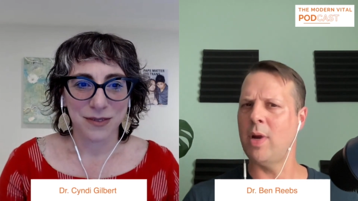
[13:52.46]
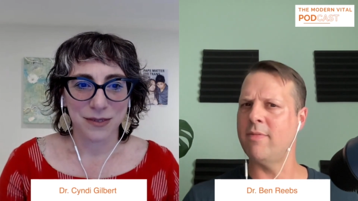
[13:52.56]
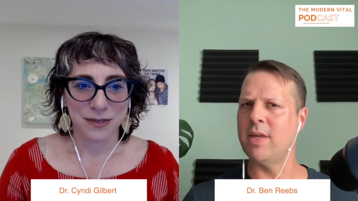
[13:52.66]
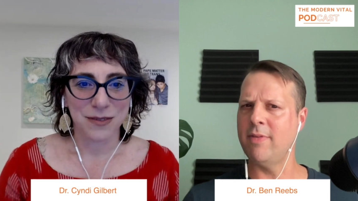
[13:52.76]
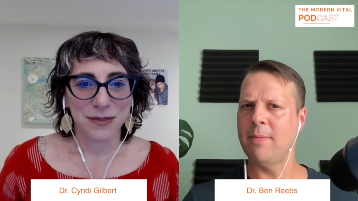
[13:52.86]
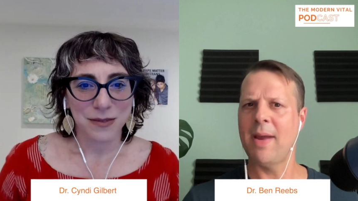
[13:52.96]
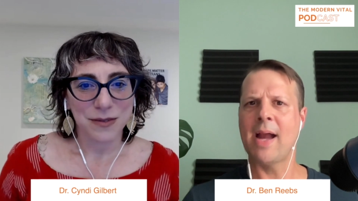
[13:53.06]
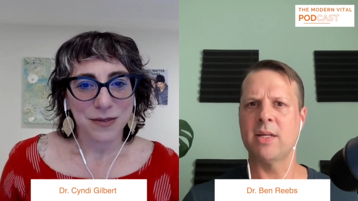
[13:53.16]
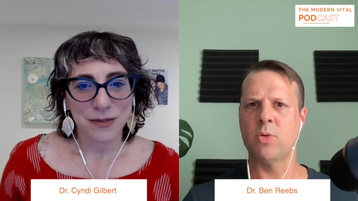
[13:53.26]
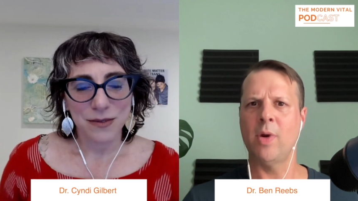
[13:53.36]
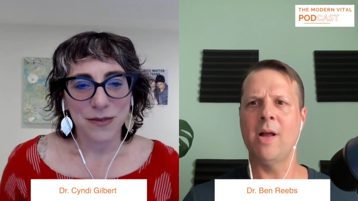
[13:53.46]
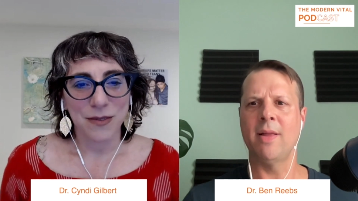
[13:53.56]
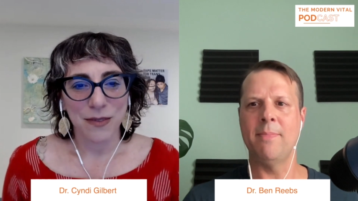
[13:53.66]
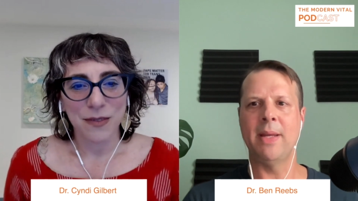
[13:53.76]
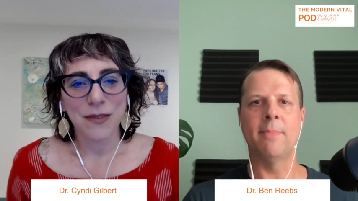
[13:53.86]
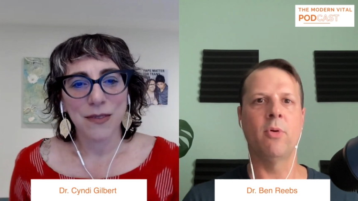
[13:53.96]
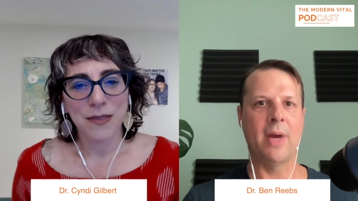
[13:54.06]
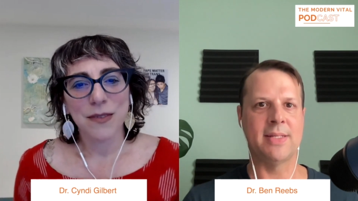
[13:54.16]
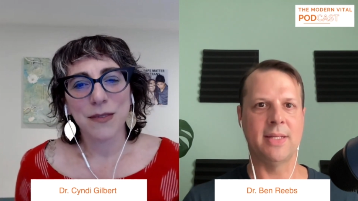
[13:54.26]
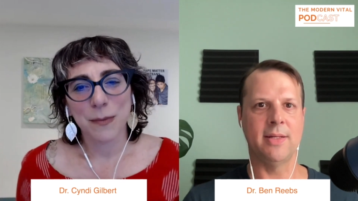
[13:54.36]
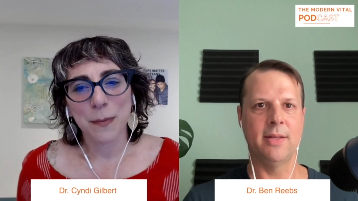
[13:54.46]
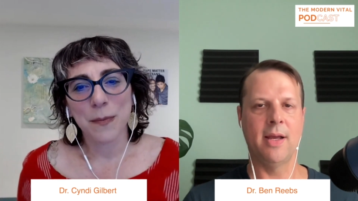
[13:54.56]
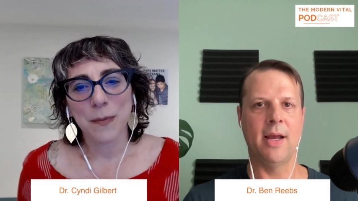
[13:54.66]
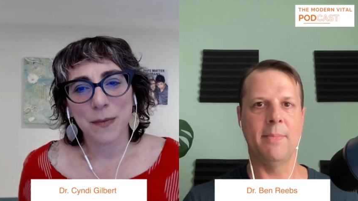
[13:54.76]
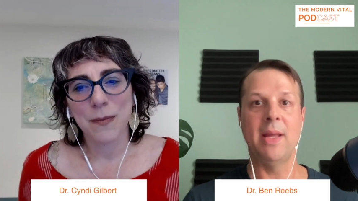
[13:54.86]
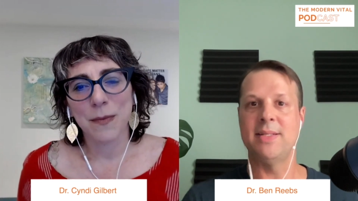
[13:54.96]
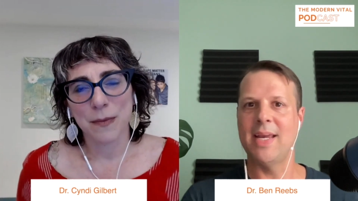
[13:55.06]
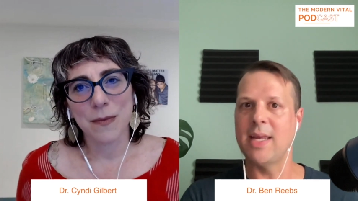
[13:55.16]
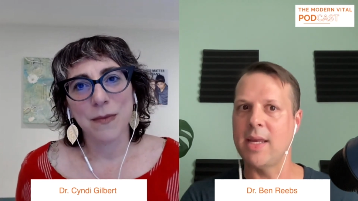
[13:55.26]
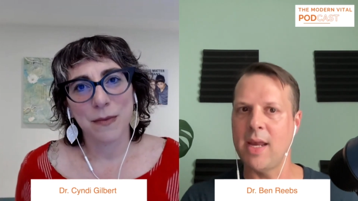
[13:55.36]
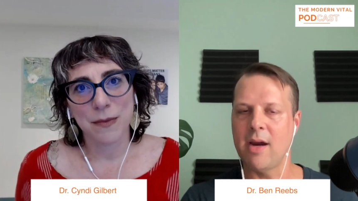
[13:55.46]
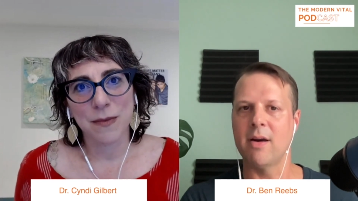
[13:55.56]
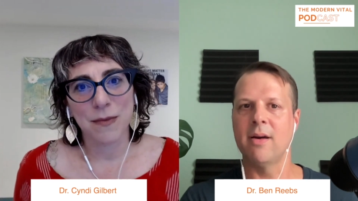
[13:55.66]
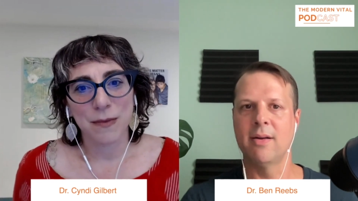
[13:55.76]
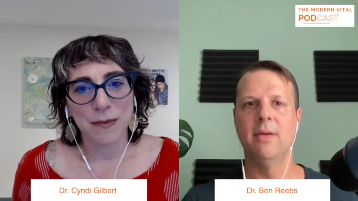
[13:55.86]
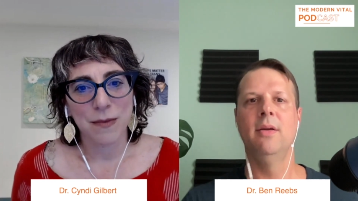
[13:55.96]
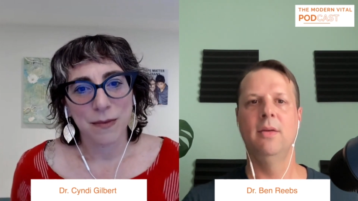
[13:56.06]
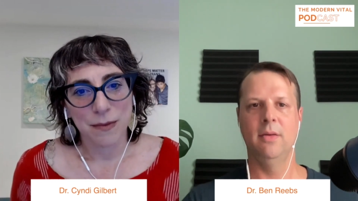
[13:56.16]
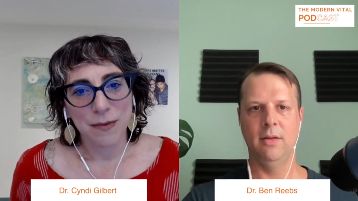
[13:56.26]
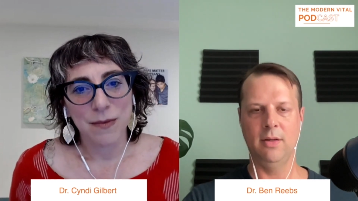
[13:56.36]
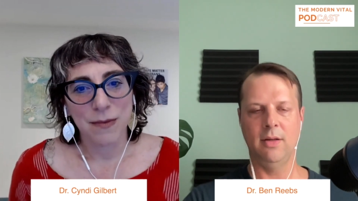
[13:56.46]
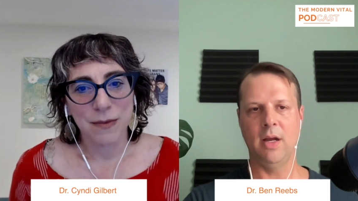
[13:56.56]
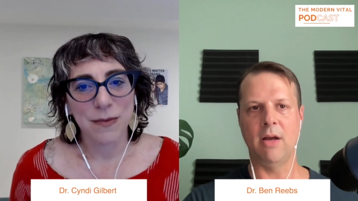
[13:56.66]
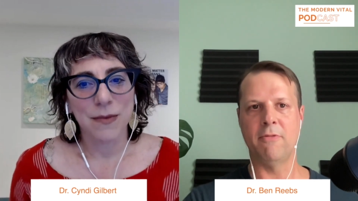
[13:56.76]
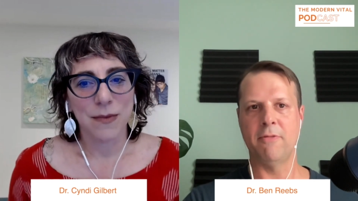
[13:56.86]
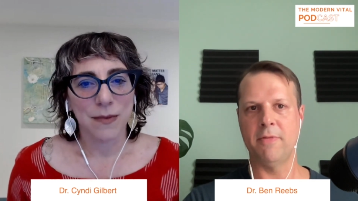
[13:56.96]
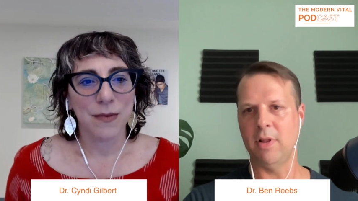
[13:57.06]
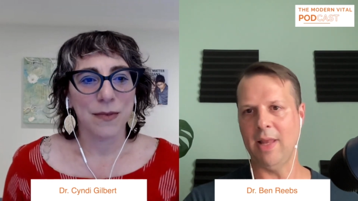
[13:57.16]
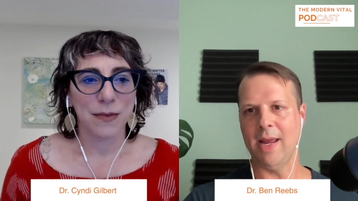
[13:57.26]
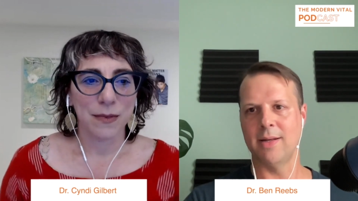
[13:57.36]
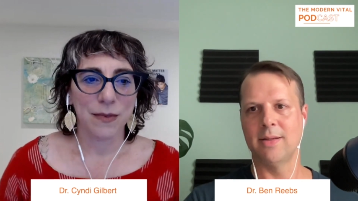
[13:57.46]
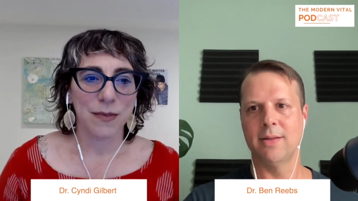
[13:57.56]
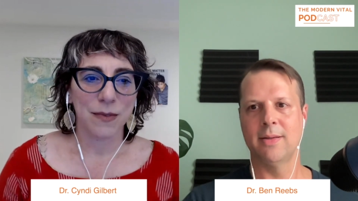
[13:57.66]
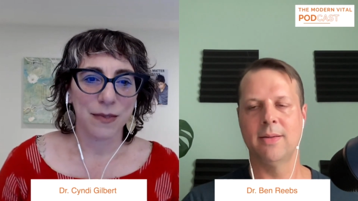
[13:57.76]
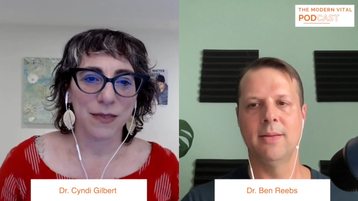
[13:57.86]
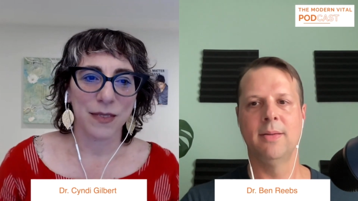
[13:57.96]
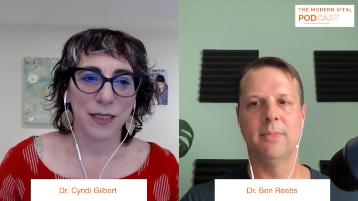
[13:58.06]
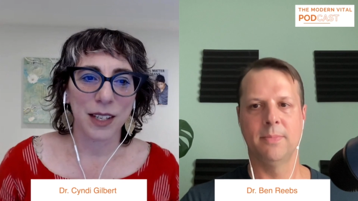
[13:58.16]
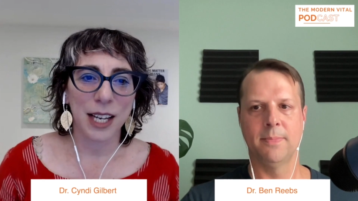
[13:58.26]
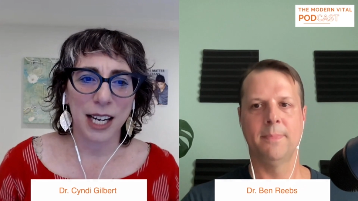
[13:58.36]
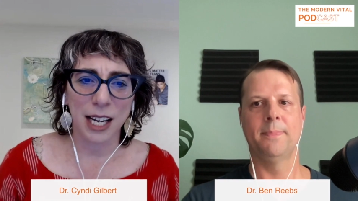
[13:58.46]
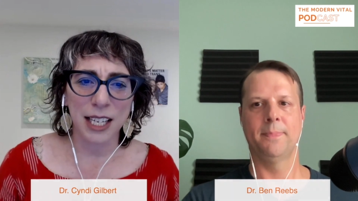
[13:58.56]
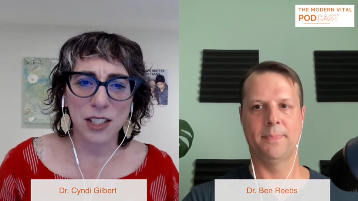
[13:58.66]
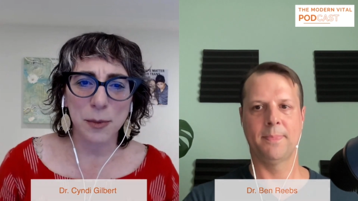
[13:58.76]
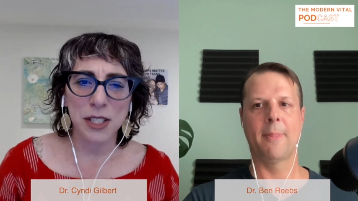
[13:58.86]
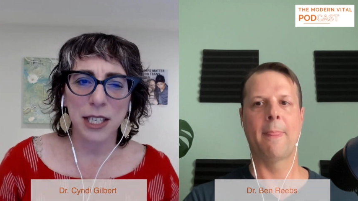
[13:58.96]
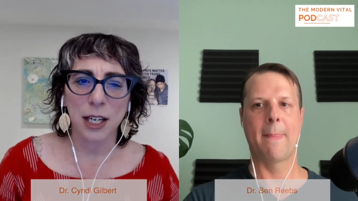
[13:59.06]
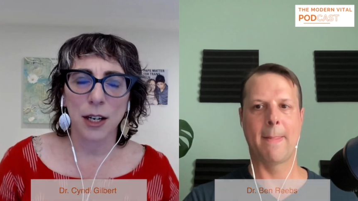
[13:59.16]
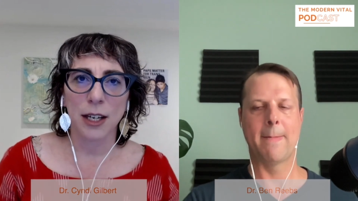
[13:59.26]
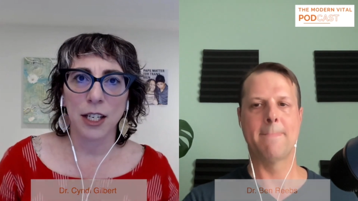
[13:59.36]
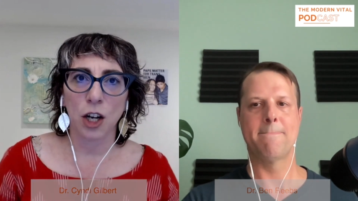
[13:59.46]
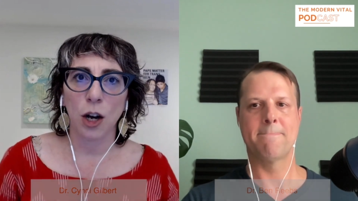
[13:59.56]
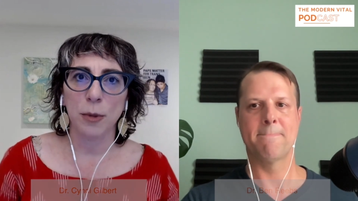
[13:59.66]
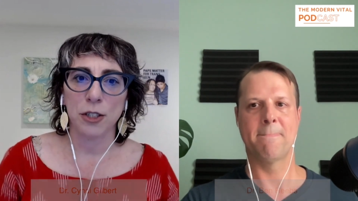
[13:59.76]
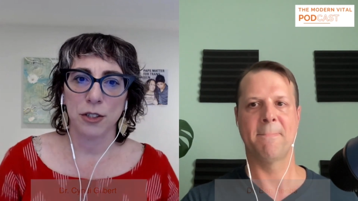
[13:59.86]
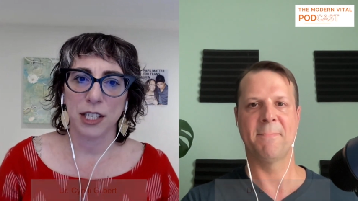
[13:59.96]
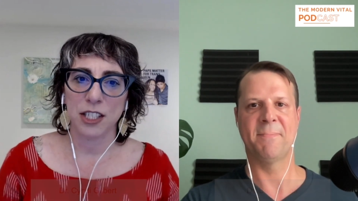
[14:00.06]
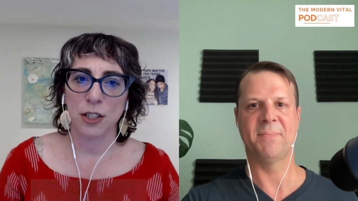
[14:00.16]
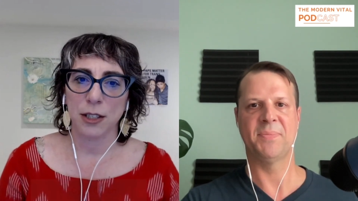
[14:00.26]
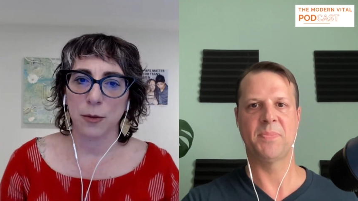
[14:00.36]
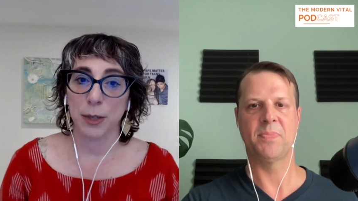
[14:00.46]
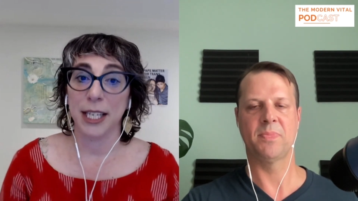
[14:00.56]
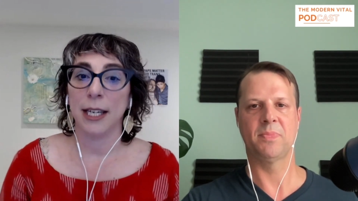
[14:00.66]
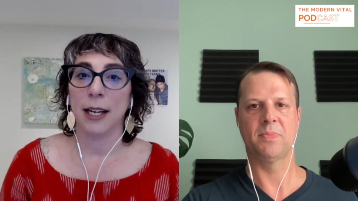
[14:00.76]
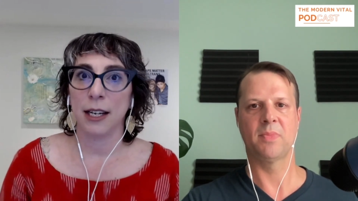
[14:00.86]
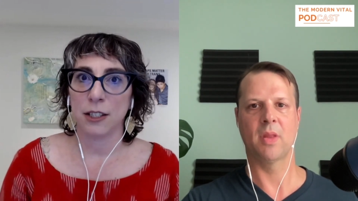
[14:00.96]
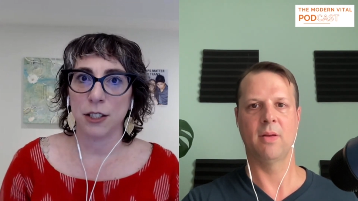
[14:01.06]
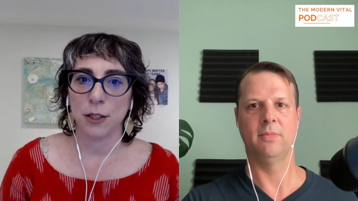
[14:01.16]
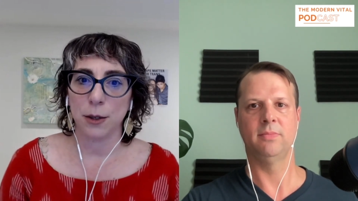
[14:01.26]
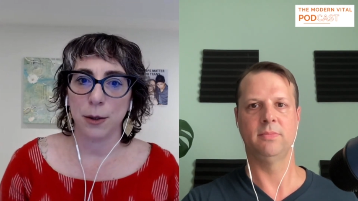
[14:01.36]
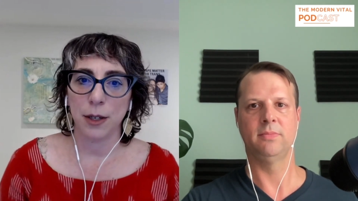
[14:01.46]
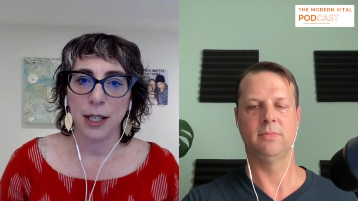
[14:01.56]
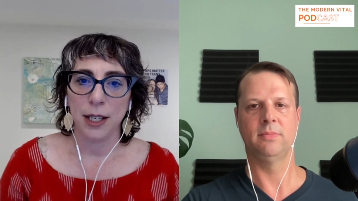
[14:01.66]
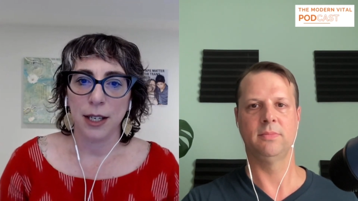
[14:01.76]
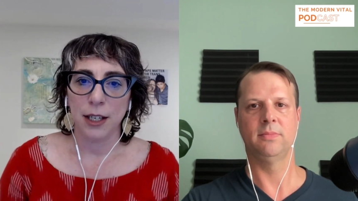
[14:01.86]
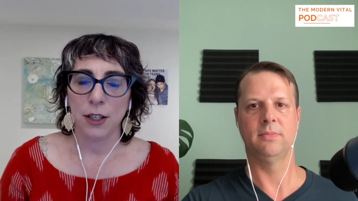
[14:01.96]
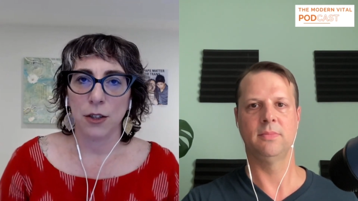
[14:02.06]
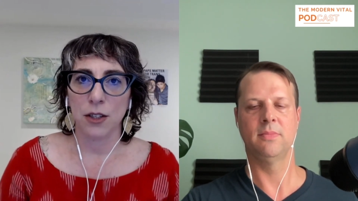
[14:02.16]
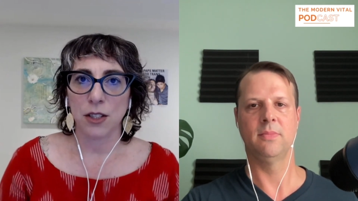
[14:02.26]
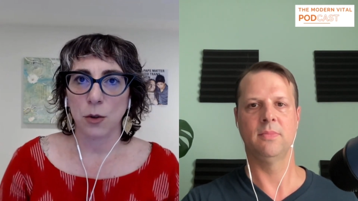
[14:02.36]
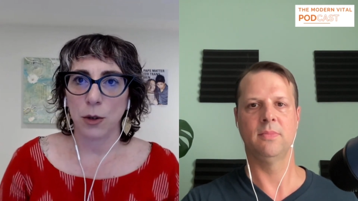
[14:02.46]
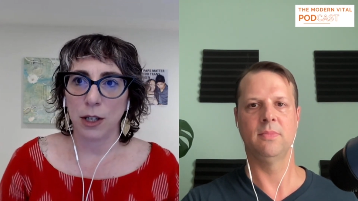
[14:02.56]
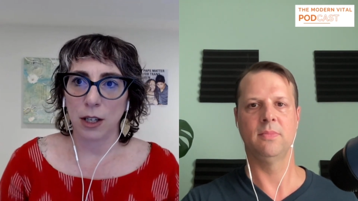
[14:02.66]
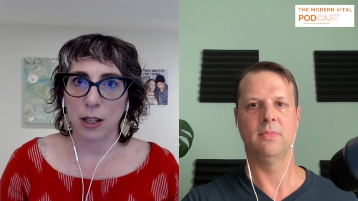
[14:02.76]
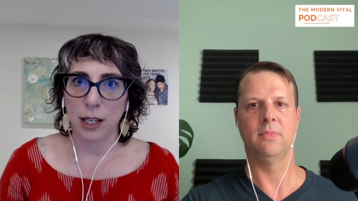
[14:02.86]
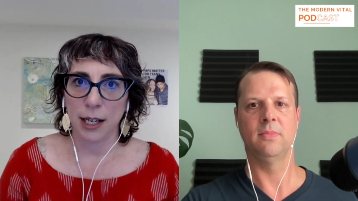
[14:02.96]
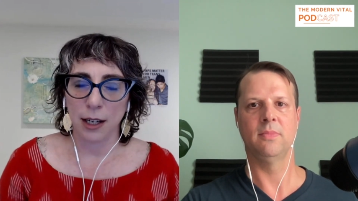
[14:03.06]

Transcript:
Speaker 1: a way of giving back as well and being present um, and taking care of the land.
Speaker 2: Yeah, it's almost like a, an opportunity to reconnect to, you know, the soil